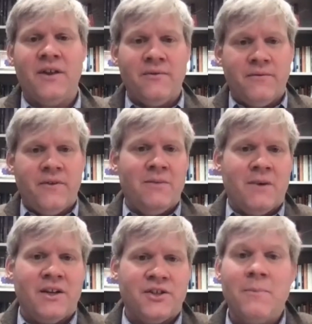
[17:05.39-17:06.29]
Then feed
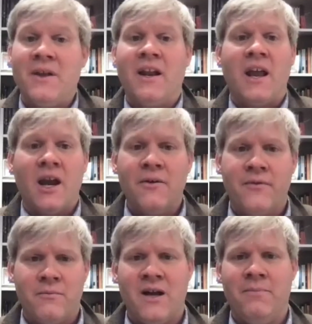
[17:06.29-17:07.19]
my sheep, then care for
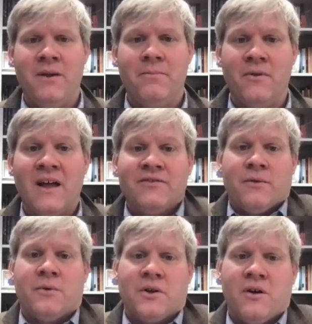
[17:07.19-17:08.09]
my people. That's what
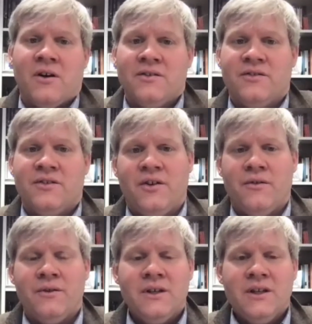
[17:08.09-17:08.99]
we're called to do.